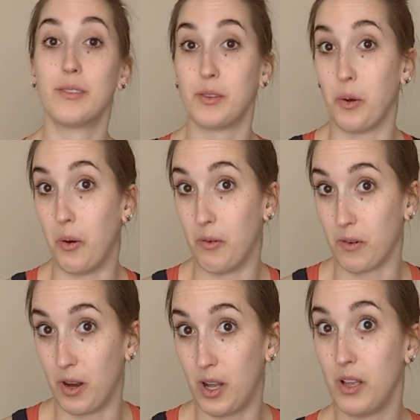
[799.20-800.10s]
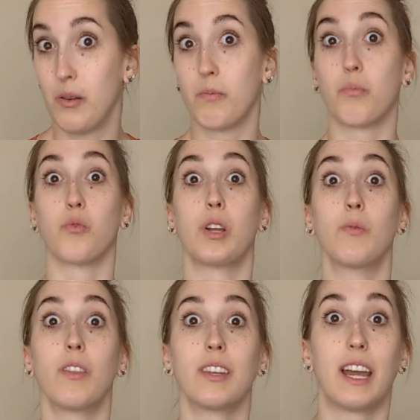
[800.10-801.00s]
So overall,
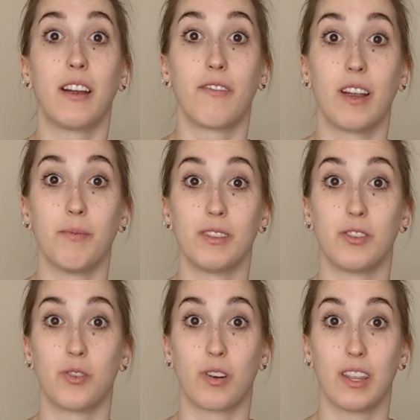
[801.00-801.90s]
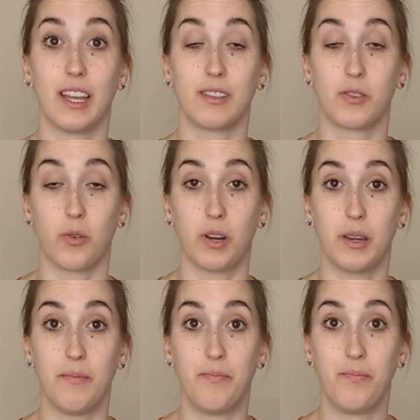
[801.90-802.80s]
breathe with the diaphragm is the short of that
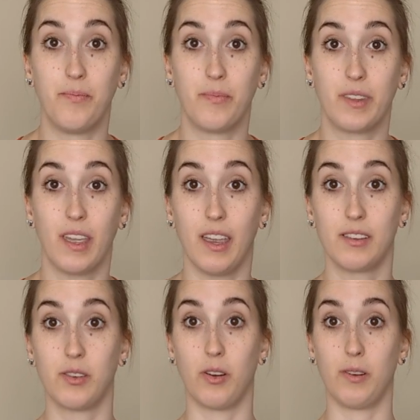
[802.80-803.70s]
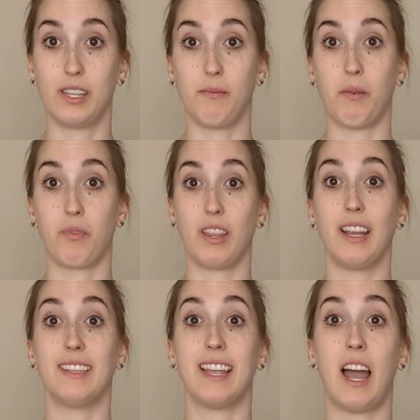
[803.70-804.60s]
story. Okay, so you're always thinking about
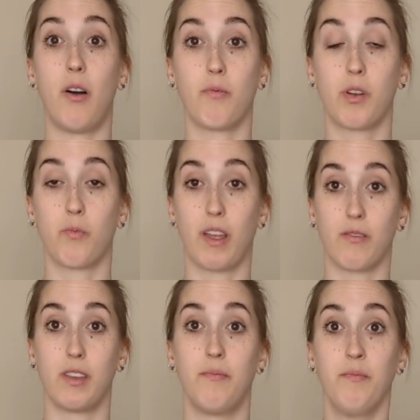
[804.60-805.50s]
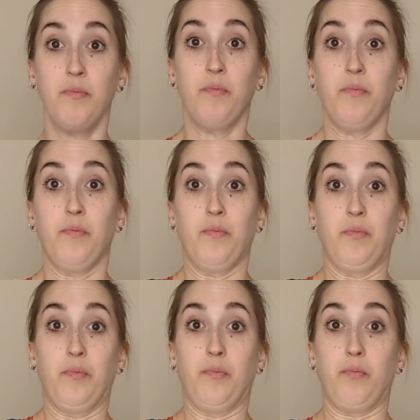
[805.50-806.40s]
breathing down rather than
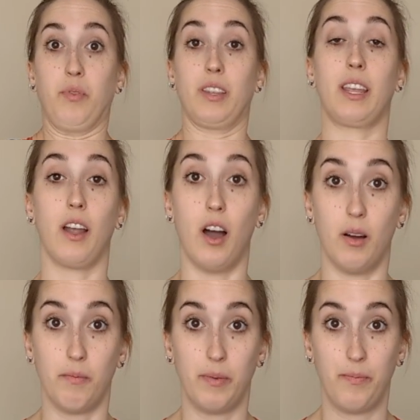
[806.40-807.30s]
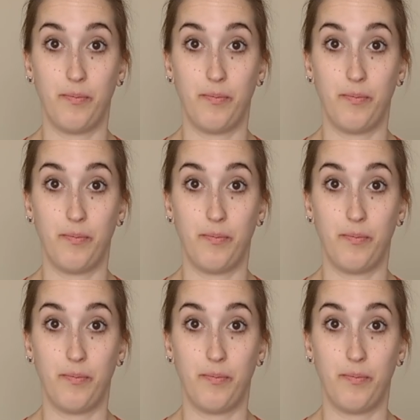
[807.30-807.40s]
breathing up.